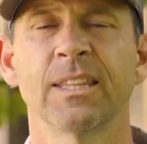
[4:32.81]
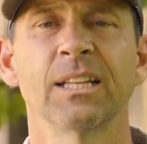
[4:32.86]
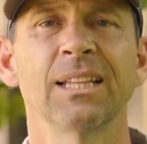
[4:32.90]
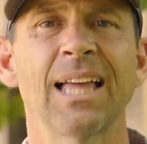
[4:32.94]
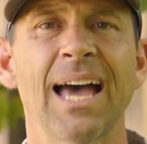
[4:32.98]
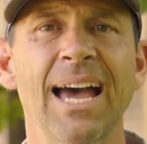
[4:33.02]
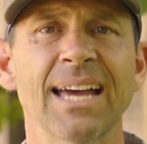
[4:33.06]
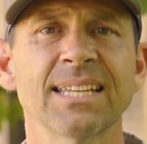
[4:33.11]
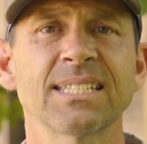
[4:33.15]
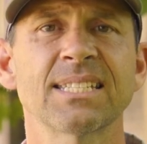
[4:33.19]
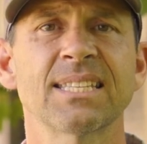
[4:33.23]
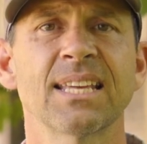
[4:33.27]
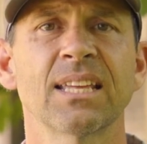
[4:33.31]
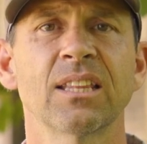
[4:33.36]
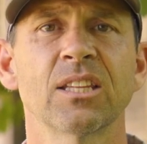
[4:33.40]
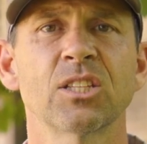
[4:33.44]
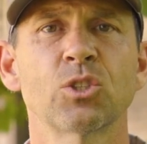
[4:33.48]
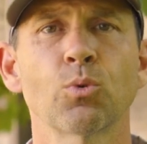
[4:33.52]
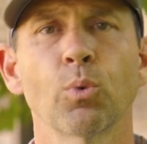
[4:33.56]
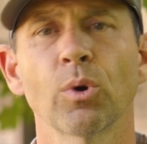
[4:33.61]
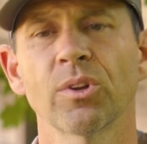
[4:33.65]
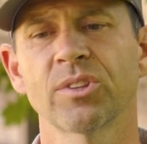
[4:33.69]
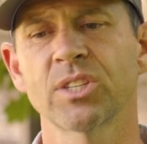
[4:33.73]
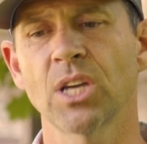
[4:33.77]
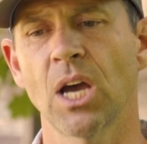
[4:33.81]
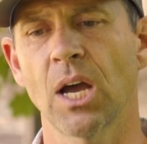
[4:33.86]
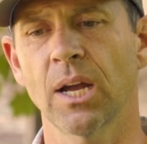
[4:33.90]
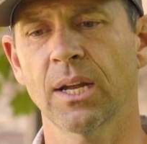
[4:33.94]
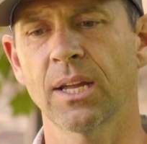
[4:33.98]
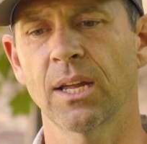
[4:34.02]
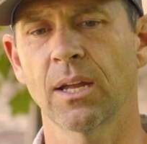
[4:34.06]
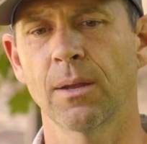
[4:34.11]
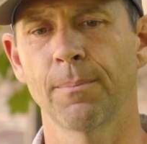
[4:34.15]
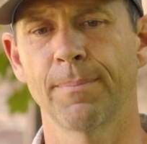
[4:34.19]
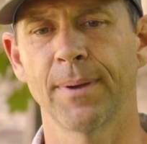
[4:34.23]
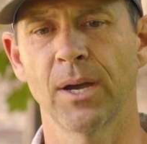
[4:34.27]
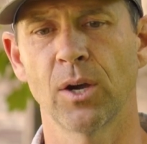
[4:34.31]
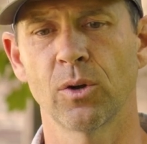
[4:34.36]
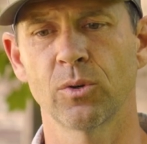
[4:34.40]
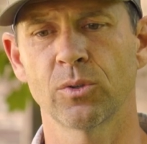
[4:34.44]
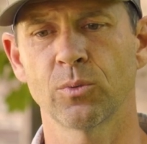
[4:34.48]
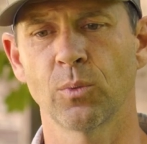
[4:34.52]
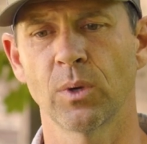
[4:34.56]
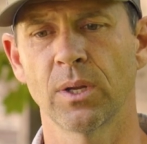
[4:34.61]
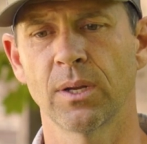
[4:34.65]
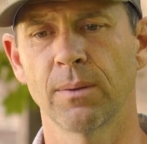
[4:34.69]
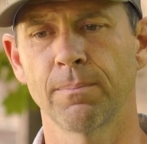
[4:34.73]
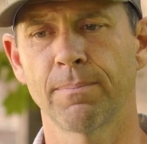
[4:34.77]
The last thing that's worth talking about
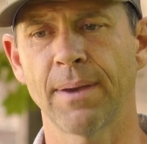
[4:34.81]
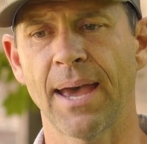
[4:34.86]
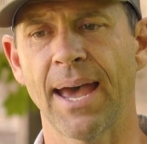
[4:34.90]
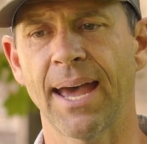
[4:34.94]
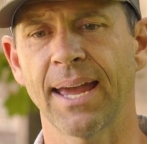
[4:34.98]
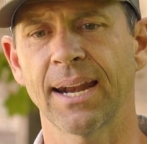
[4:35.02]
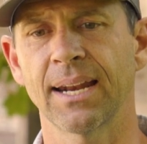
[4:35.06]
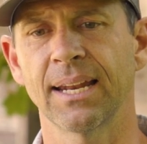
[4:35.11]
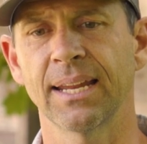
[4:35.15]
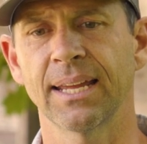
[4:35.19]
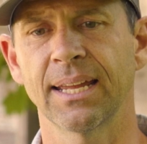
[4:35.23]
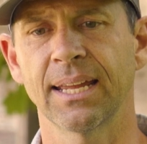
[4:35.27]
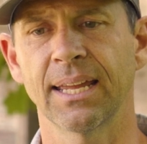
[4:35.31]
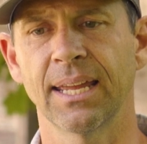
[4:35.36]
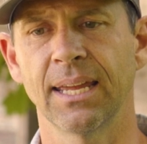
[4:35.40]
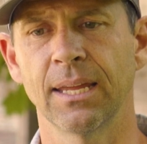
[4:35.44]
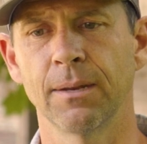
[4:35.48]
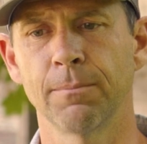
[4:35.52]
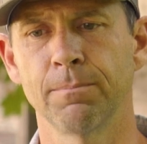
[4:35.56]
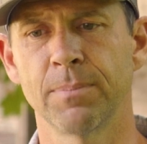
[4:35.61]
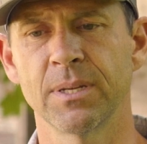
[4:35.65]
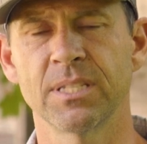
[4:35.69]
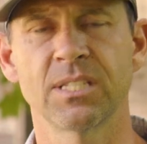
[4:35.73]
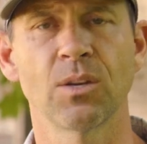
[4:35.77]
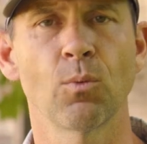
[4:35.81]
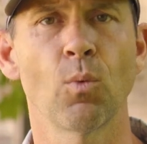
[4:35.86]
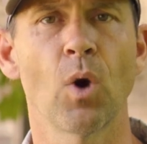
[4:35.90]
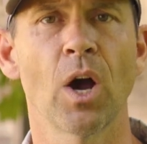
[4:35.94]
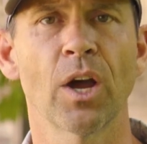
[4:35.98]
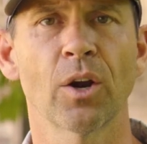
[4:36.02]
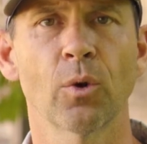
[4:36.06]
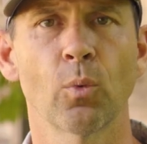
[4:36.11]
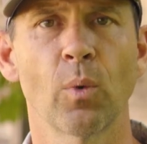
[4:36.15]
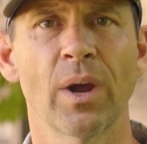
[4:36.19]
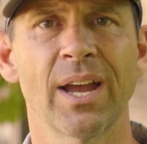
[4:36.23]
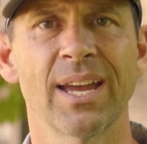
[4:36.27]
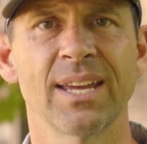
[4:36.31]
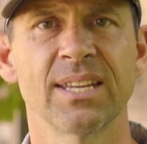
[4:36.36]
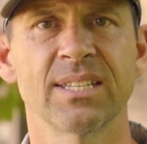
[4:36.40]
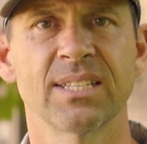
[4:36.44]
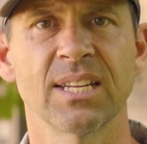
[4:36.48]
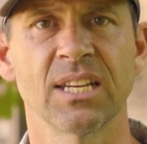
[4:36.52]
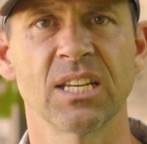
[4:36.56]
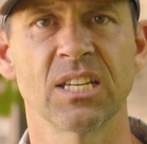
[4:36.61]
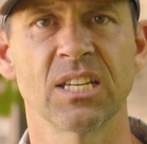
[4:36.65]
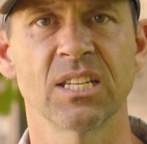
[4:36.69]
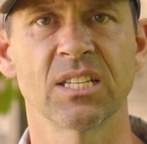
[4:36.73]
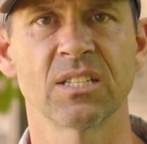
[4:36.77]
when paddling in busy waterways
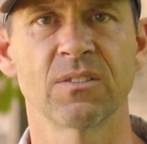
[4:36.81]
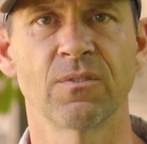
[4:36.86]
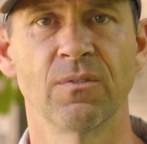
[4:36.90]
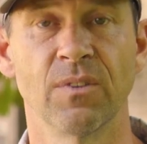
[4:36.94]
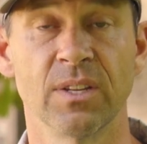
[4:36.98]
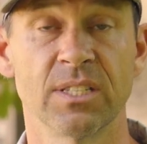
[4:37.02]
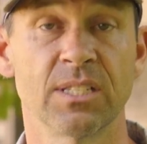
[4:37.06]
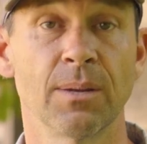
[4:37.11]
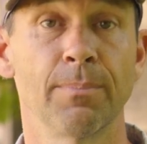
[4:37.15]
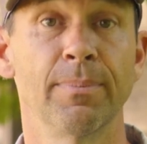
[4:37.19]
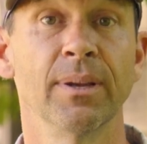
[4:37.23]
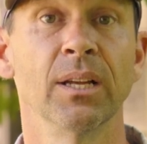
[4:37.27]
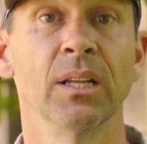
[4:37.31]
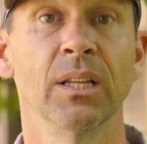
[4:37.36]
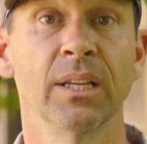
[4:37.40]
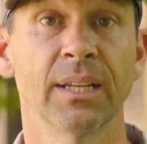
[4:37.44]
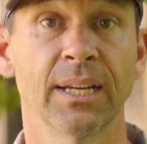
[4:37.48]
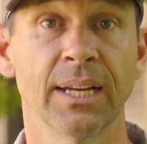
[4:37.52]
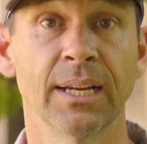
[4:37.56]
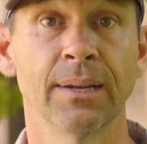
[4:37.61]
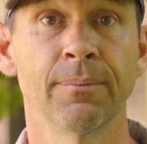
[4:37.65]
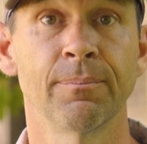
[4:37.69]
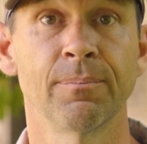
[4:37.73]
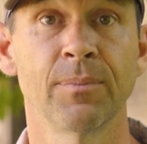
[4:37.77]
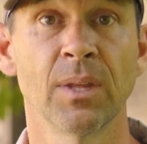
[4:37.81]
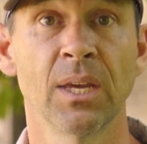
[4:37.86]
is visibility.